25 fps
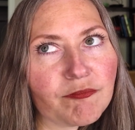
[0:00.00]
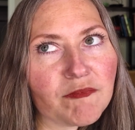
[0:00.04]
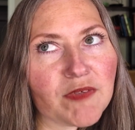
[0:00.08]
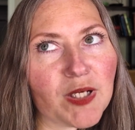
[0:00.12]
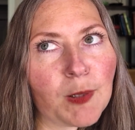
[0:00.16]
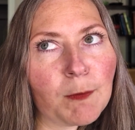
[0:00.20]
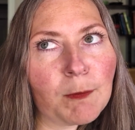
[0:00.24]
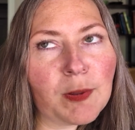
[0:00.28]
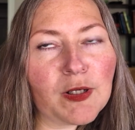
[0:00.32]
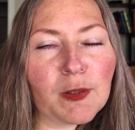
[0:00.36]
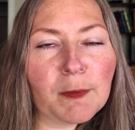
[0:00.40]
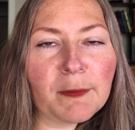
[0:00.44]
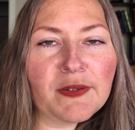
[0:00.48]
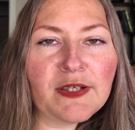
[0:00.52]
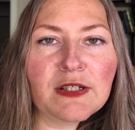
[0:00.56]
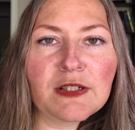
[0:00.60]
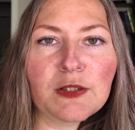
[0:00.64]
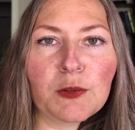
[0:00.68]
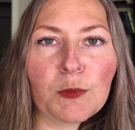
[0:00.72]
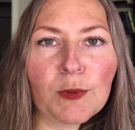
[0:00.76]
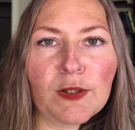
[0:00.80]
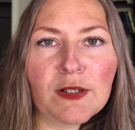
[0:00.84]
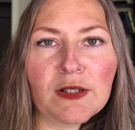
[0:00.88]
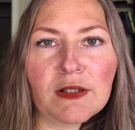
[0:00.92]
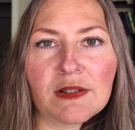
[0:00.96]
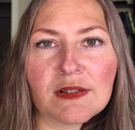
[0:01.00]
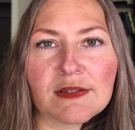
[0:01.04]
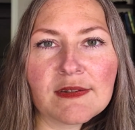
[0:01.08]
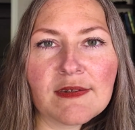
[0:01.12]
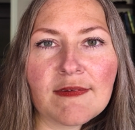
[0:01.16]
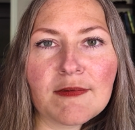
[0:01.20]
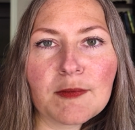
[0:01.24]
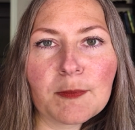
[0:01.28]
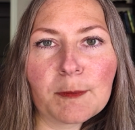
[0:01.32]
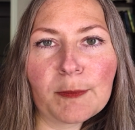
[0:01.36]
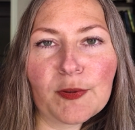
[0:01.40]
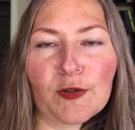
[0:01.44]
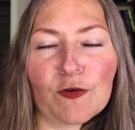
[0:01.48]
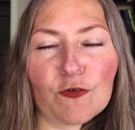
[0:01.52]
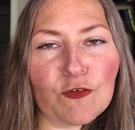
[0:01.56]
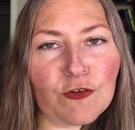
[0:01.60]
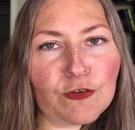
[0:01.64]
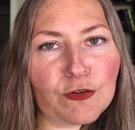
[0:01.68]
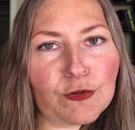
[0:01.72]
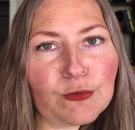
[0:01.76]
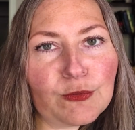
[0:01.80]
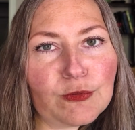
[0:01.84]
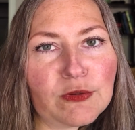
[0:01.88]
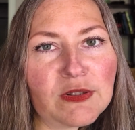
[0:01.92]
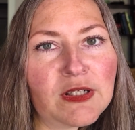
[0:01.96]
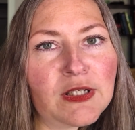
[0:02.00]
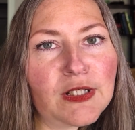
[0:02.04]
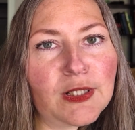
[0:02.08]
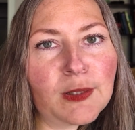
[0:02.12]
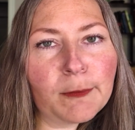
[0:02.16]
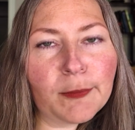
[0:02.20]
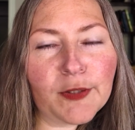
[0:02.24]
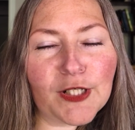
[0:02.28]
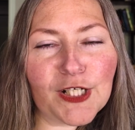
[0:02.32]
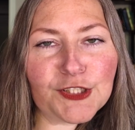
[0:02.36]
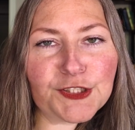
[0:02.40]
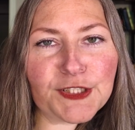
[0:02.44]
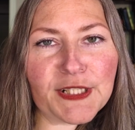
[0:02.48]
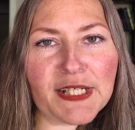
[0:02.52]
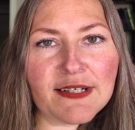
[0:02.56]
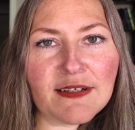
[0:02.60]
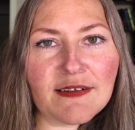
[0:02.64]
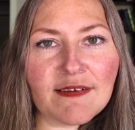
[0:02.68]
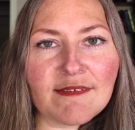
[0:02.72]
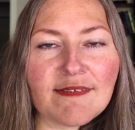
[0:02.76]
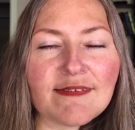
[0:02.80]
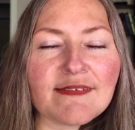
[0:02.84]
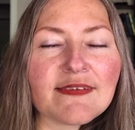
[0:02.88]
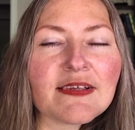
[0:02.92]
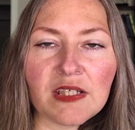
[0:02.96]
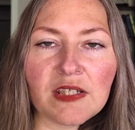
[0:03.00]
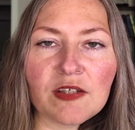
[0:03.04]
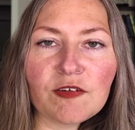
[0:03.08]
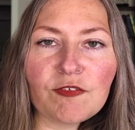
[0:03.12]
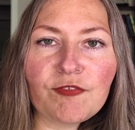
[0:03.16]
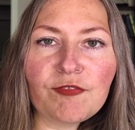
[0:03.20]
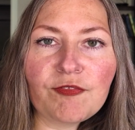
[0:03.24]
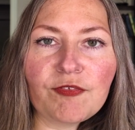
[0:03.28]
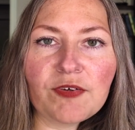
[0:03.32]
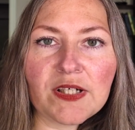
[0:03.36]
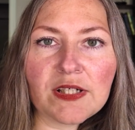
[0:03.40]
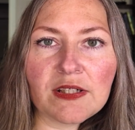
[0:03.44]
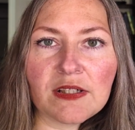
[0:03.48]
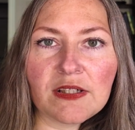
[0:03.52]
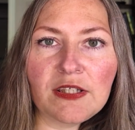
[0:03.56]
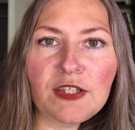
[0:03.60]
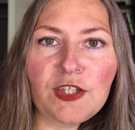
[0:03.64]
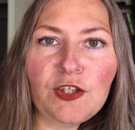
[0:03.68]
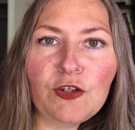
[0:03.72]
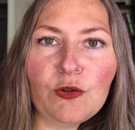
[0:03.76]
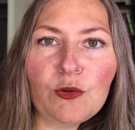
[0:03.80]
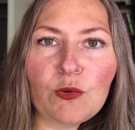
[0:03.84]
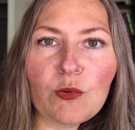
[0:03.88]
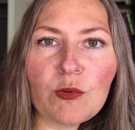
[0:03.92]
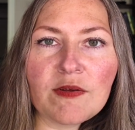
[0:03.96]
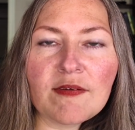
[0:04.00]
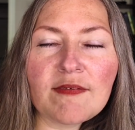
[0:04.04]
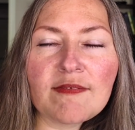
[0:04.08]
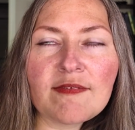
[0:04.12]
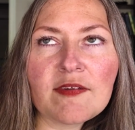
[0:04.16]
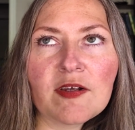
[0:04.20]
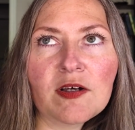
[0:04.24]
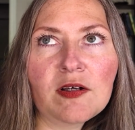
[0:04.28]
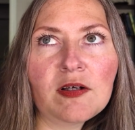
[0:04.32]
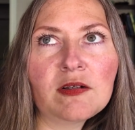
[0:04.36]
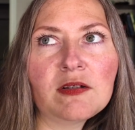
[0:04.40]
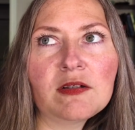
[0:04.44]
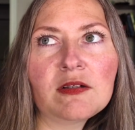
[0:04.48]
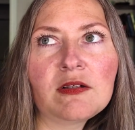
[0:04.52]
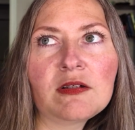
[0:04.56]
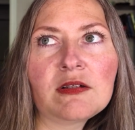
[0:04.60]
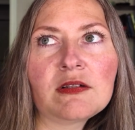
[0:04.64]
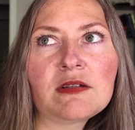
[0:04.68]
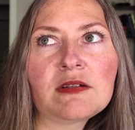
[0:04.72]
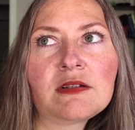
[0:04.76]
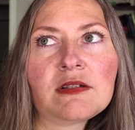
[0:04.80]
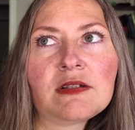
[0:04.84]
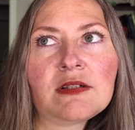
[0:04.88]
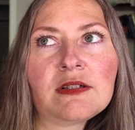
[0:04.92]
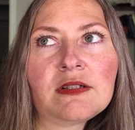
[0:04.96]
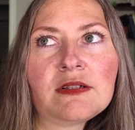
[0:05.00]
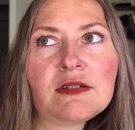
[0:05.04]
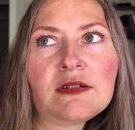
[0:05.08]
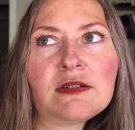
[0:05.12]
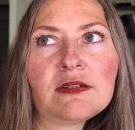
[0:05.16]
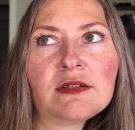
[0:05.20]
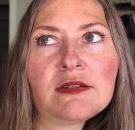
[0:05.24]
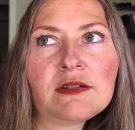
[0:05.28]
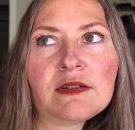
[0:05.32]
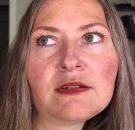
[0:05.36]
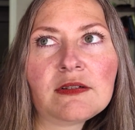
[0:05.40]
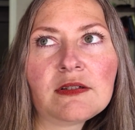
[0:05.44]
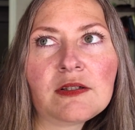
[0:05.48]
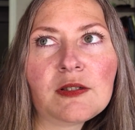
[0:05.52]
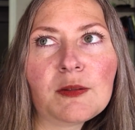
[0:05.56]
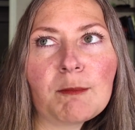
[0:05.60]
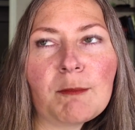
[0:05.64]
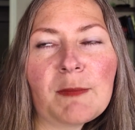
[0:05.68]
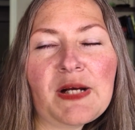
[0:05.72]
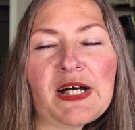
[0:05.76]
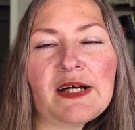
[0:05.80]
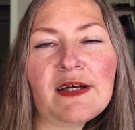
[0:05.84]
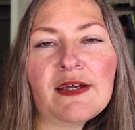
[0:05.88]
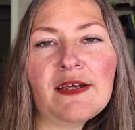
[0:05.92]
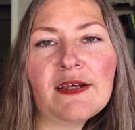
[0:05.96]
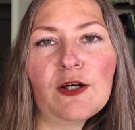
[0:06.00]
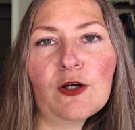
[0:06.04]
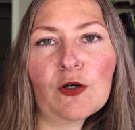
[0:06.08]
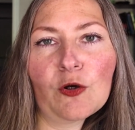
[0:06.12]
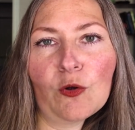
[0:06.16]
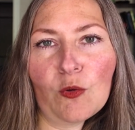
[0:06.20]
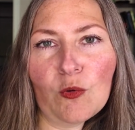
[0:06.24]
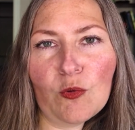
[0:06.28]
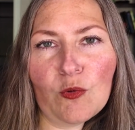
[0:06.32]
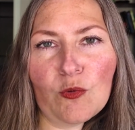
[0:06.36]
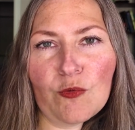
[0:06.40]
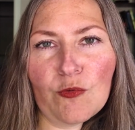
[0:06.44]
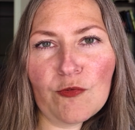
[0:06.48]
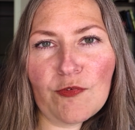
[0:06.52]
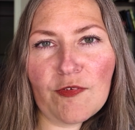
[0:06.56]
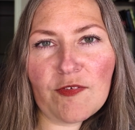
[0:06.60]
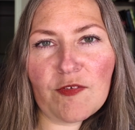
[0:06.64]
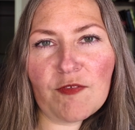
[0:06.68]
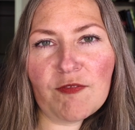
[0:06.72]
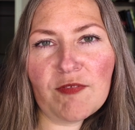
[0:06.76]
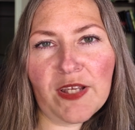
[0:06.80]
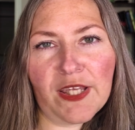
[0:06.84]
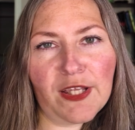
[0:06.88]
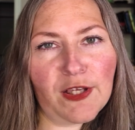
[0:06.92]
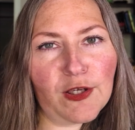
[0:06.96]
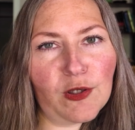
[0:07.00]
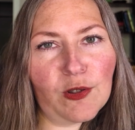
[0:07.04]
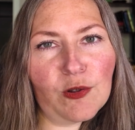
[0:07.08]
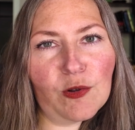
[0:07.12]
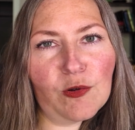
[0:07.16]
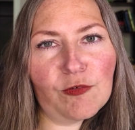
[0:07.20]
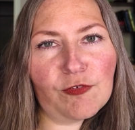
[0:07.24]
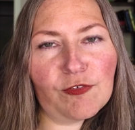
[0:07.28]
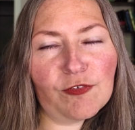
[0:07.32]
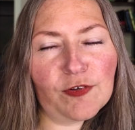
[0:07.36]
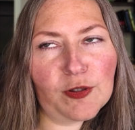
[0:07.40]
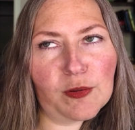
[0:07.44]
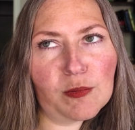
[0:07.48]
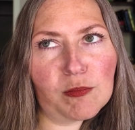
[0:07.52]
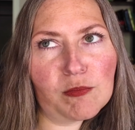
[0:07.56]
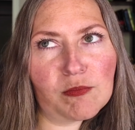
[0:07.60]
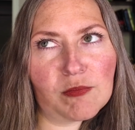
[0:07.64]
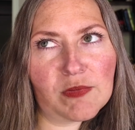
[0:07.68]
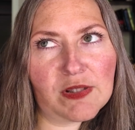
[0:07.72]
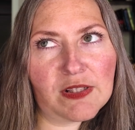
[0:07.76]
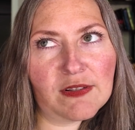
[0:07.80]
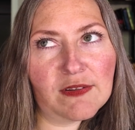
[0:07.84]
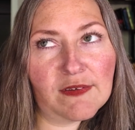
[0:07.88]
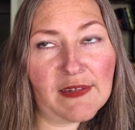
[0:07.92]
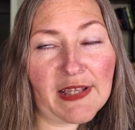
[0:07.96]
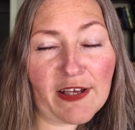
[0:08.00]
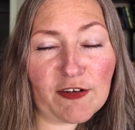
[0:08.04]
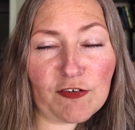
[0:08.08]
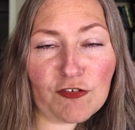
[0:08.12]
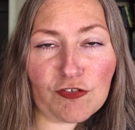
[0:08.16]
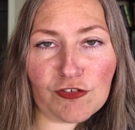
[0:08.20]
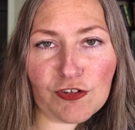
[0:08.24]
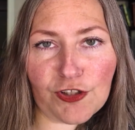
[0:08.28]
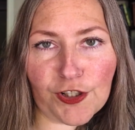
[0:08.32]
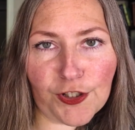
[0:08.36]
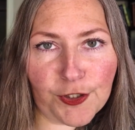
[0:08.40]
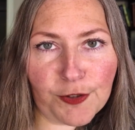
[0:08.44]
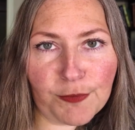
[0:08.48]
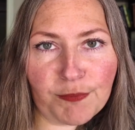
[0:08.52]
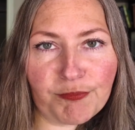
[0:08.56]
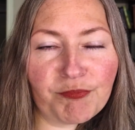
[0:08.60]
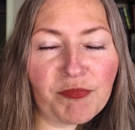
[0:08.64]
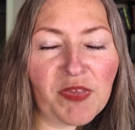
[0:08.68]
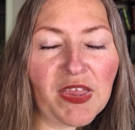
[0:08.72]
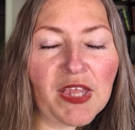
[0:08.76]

I'm probably going to work on some personal projects. If you saw my goals video from last year,